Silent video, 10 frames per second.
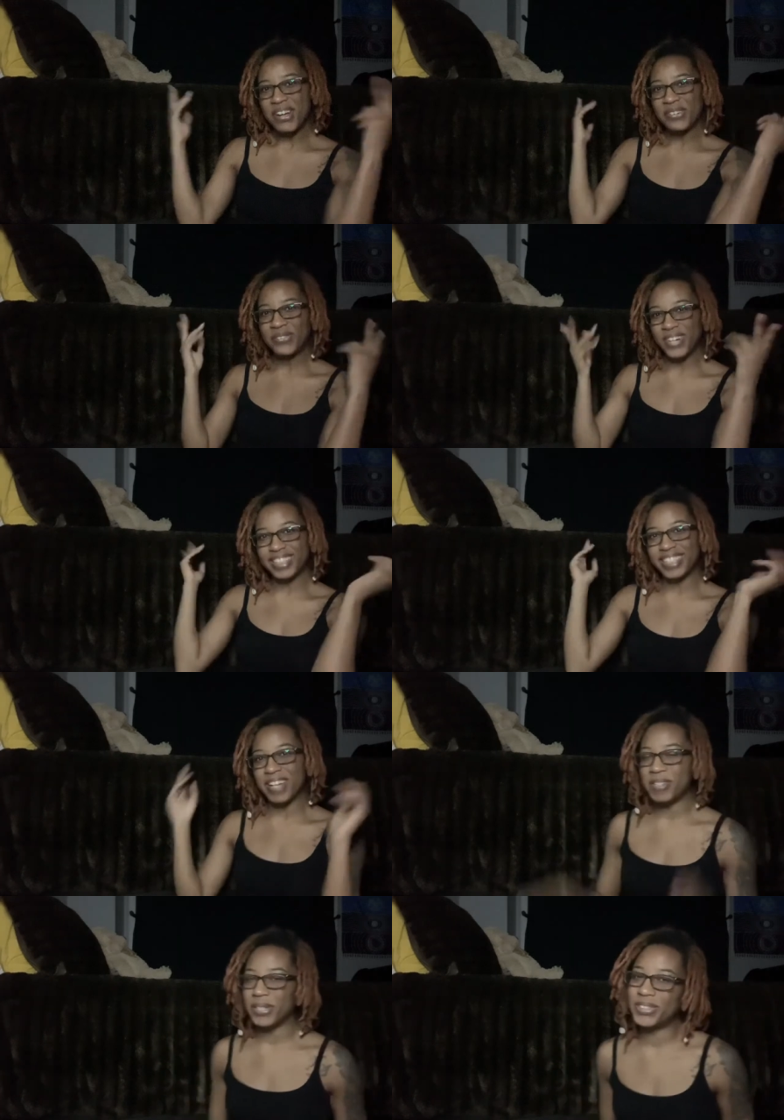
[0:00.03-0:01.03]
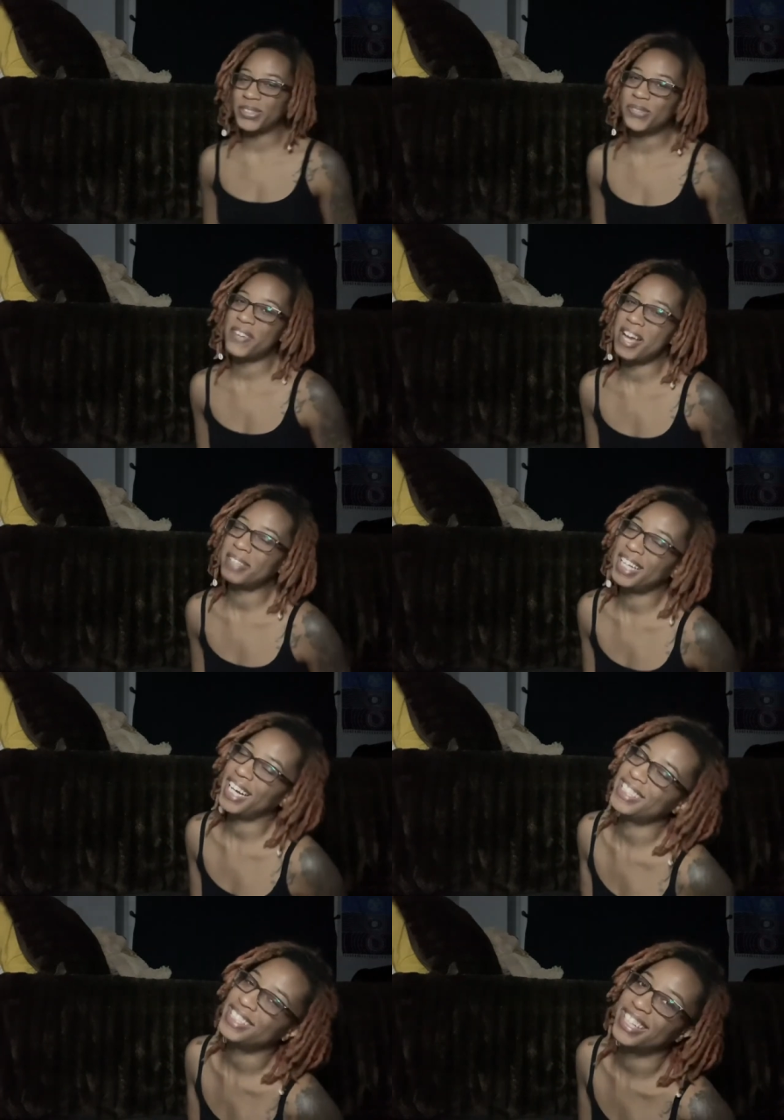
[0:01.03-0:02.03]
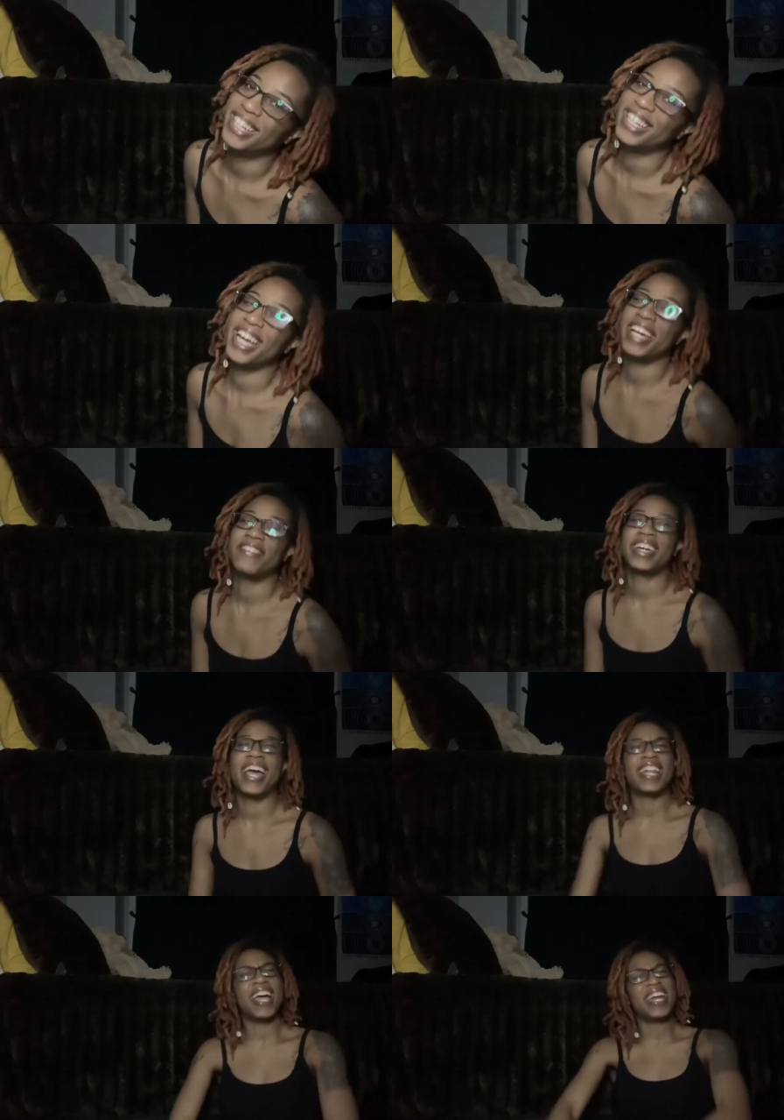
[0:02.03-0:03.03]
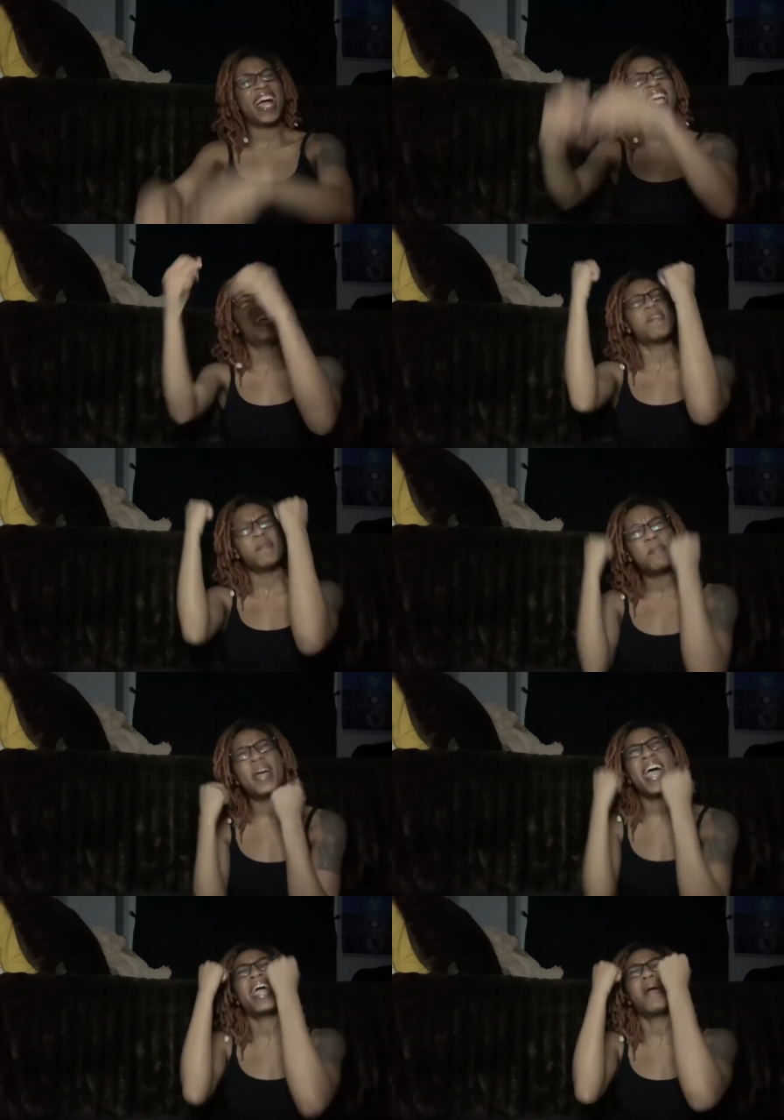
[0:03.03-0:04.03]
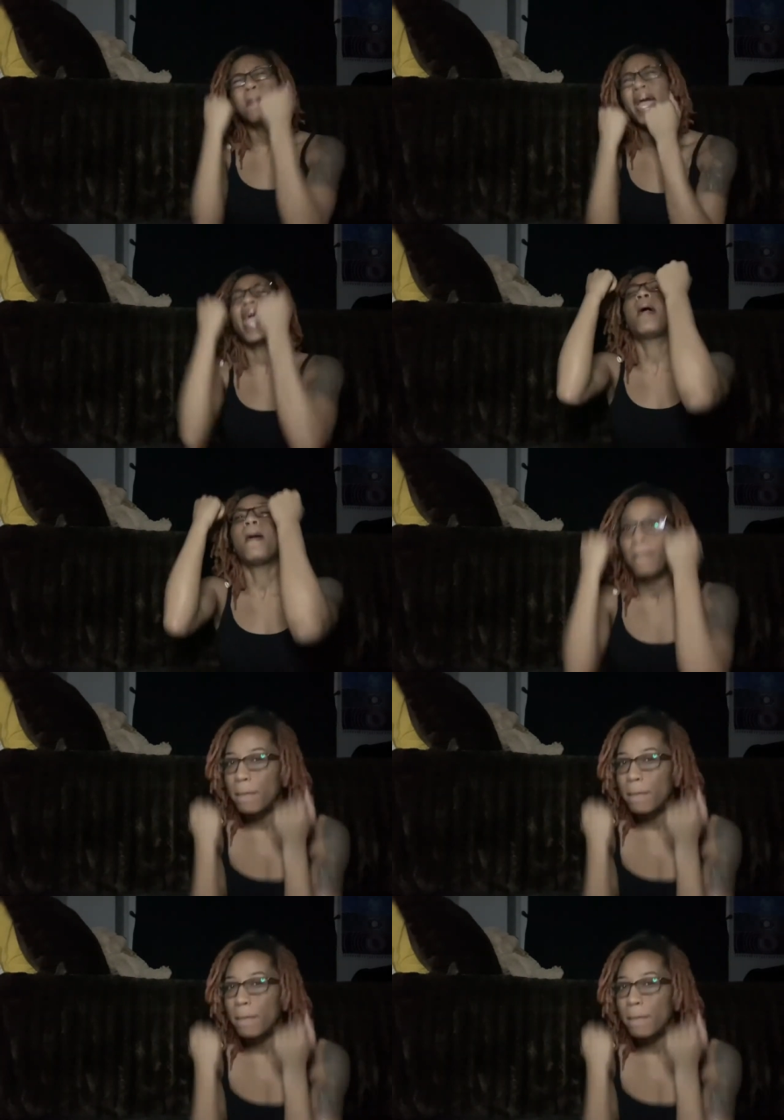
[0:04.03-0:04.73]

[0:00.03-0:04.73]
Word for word: What's up, YouTube family? It's your girl, Kandid with Kayla, and I am back, back,